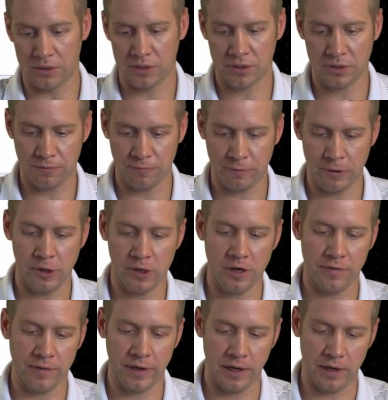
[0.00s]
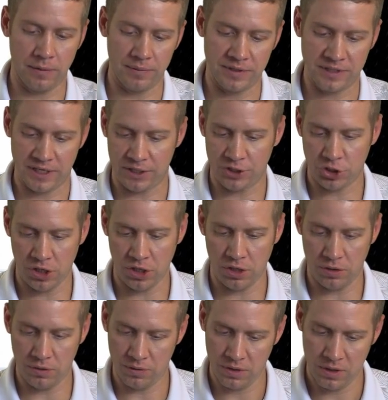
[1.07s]
So if we look over here and we say
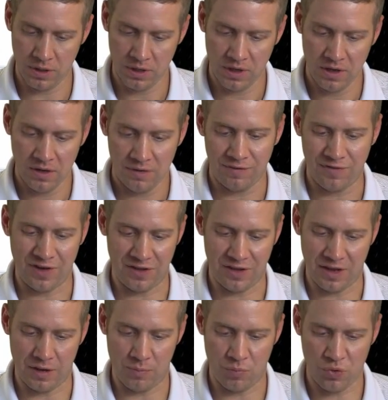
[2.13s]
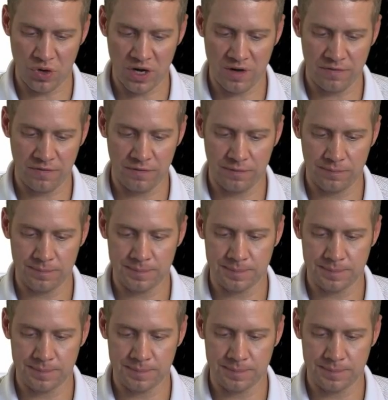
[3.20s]
show VLAN brief,